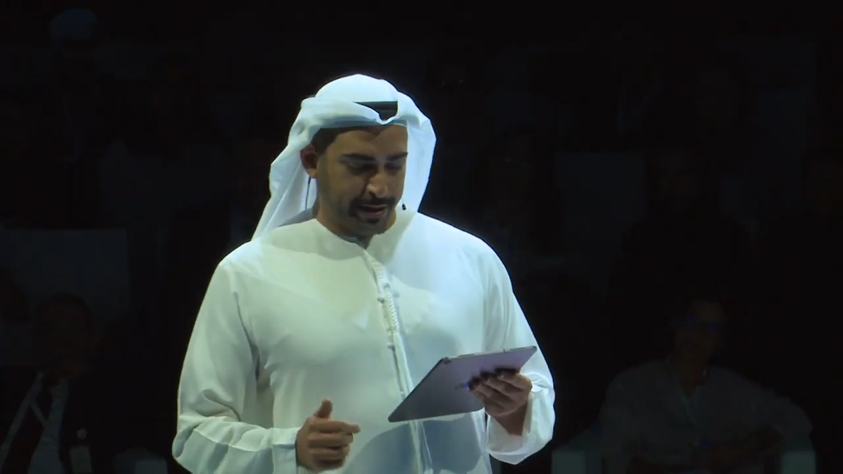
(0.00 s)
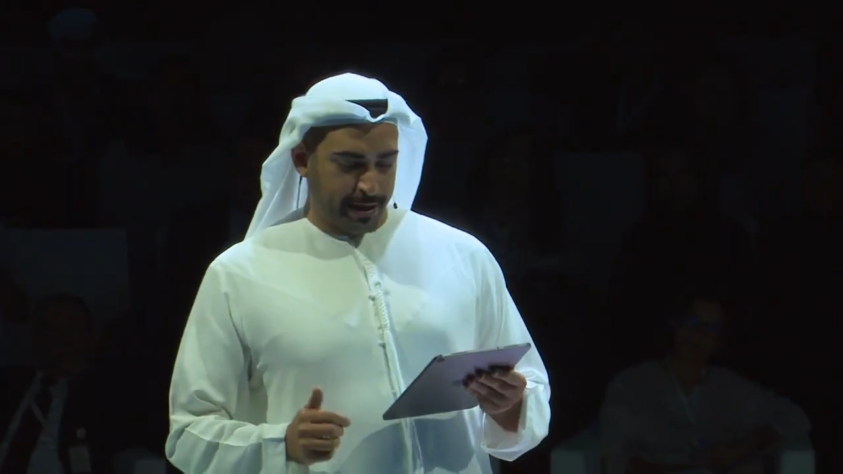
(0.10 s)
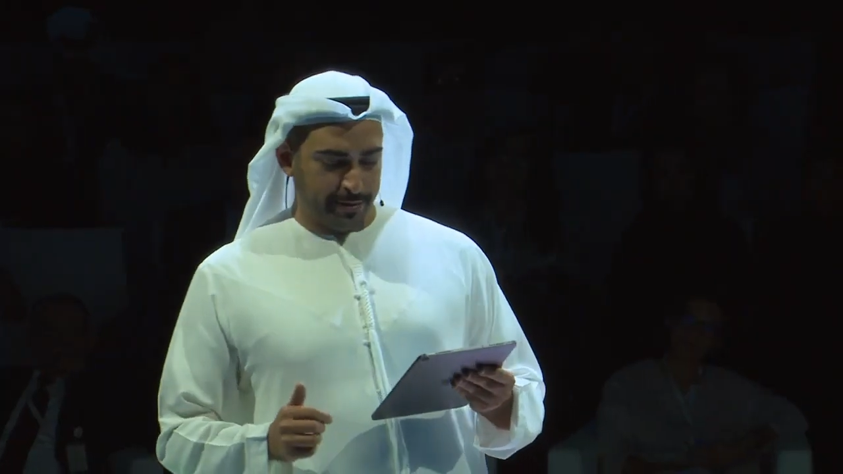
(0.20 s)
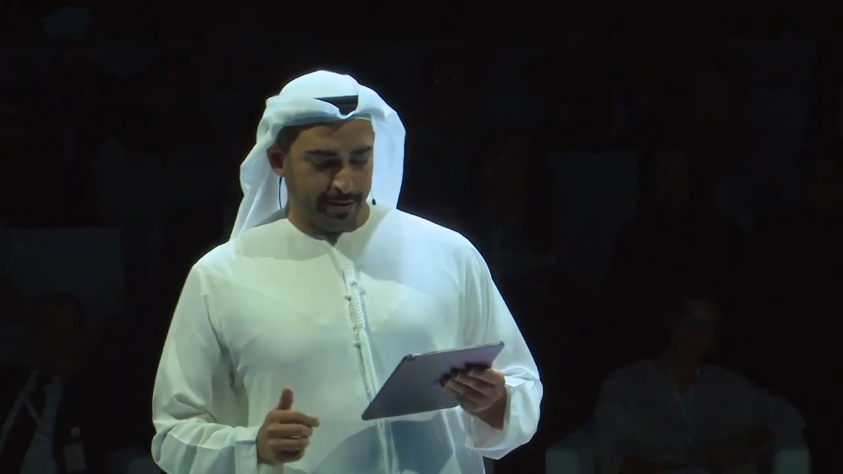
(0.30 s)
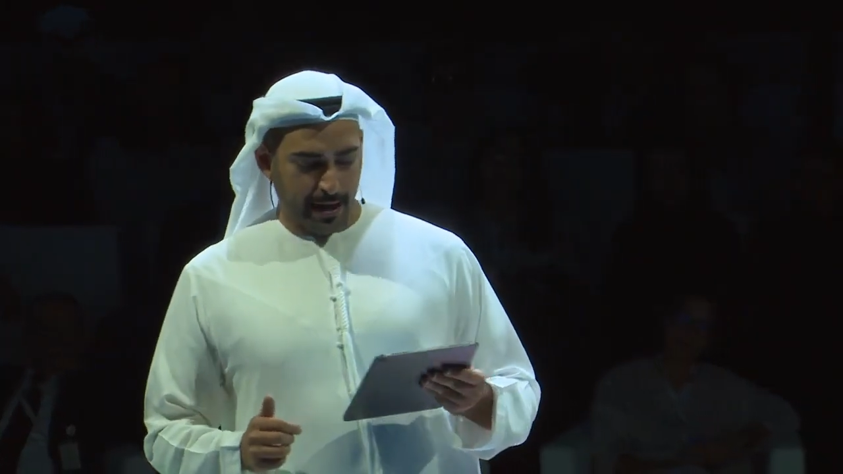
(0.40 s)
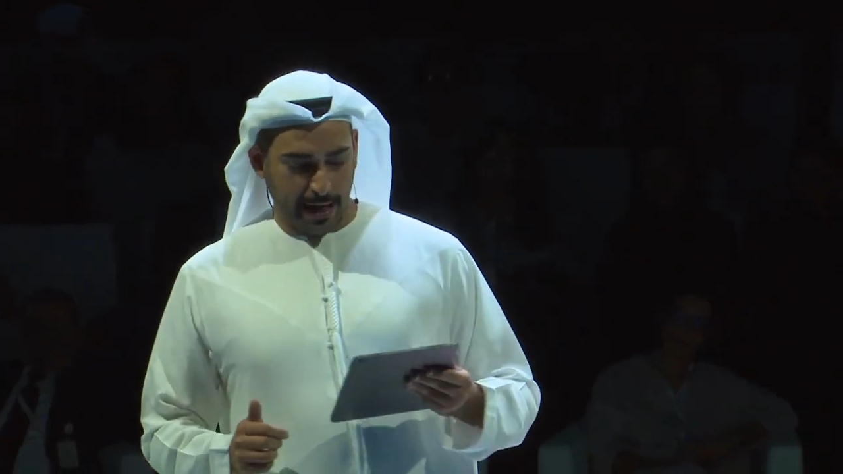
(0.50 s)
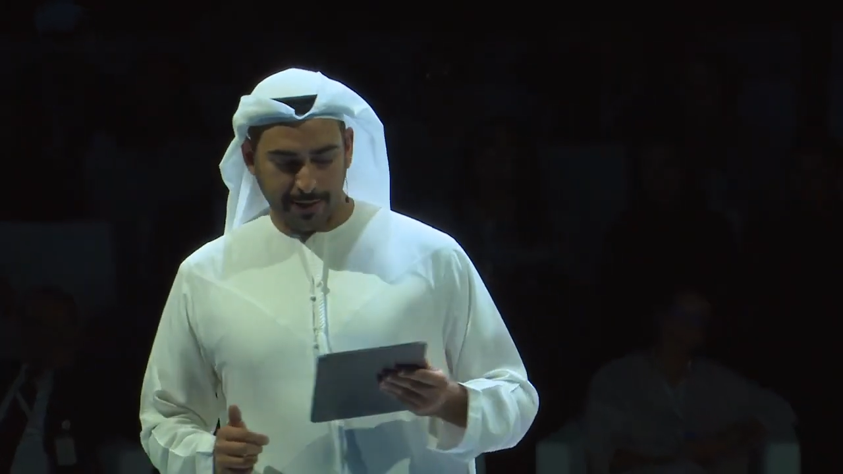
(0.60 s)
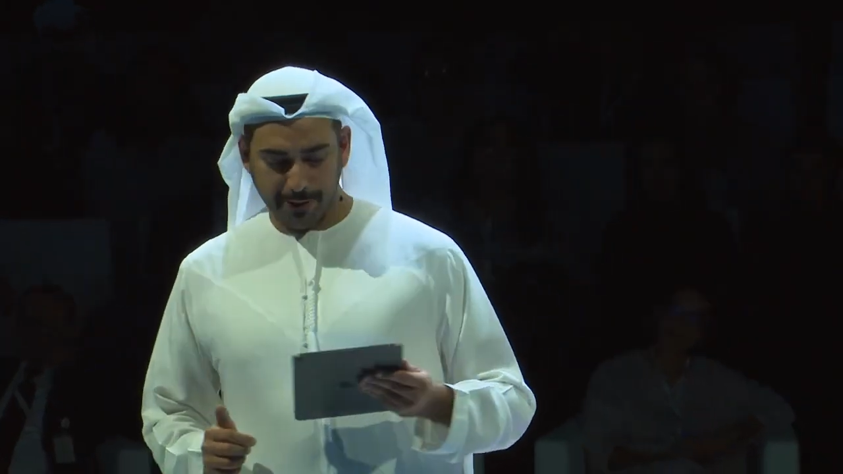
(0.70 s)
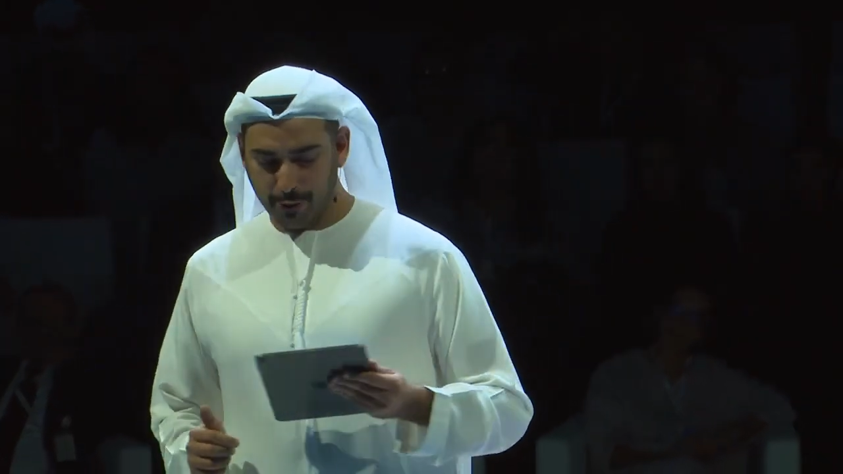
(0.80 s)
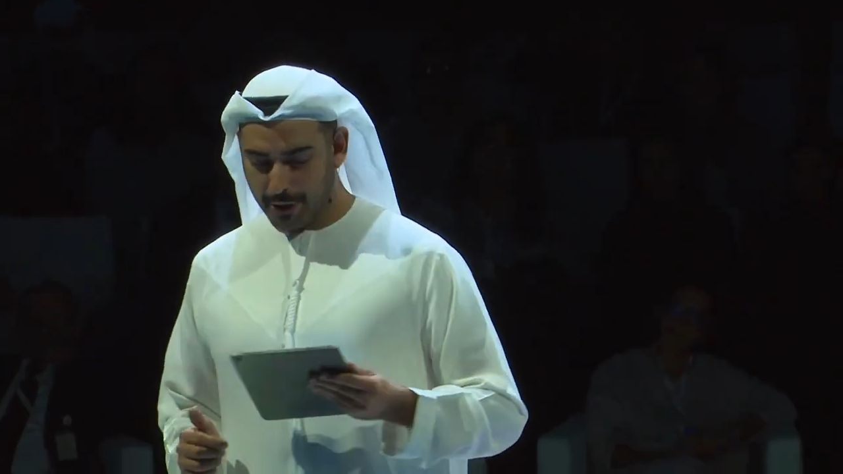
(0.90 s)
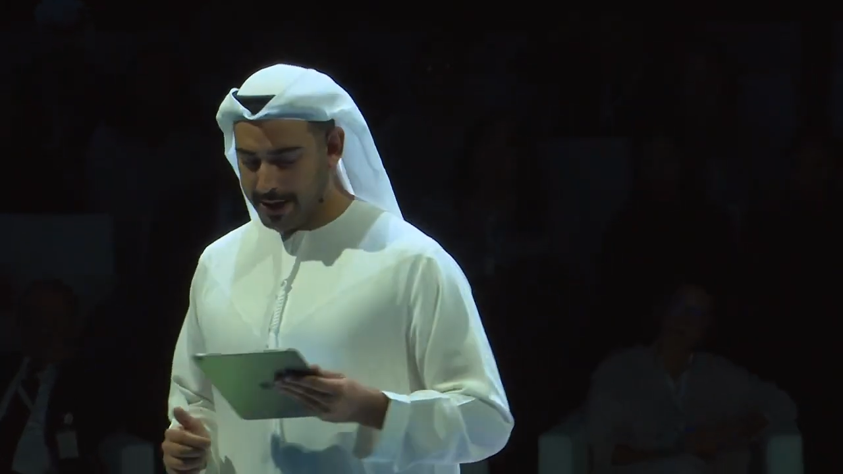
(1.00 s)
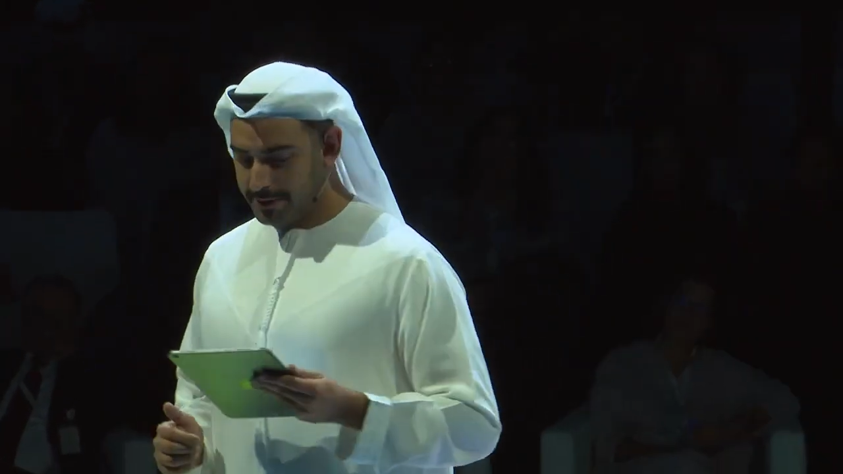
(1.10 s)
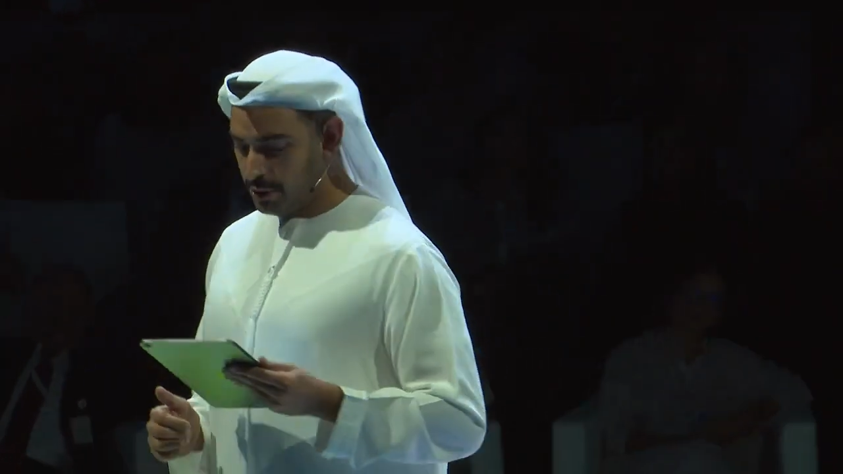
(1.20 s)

can deny the great